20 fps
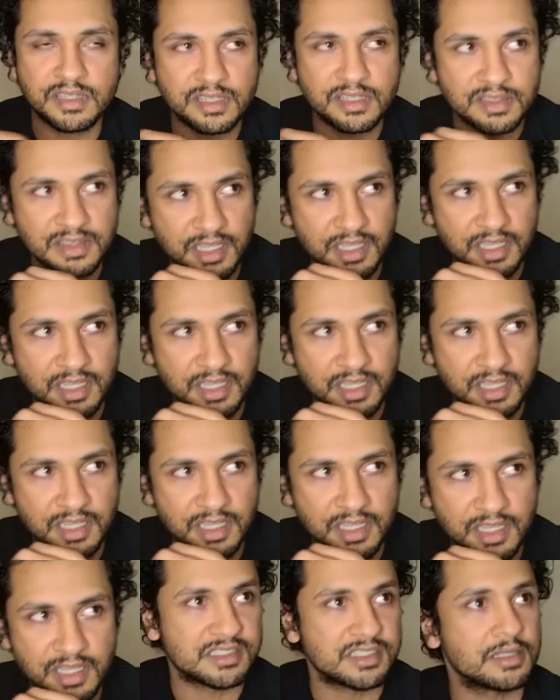their
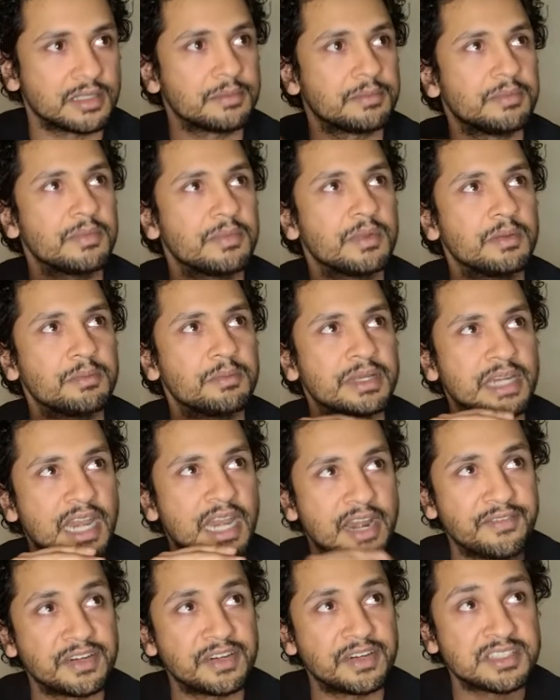relationship, but
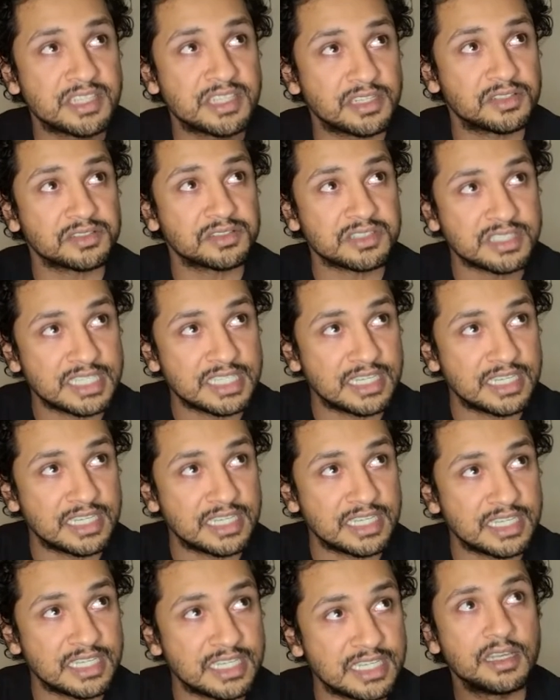every single
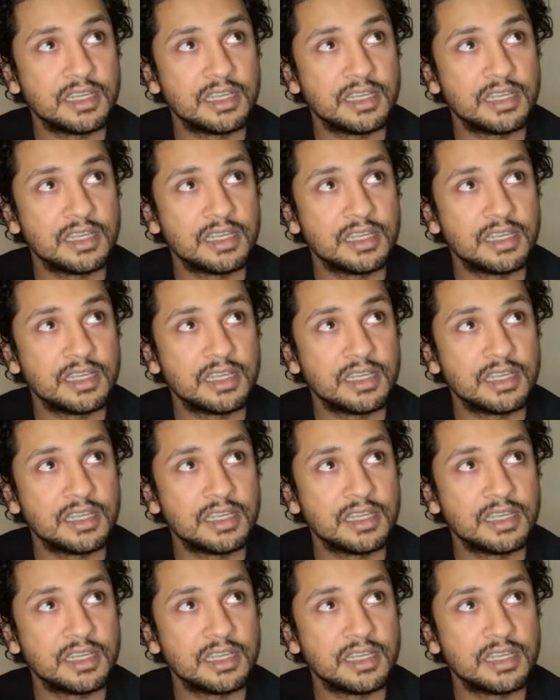scene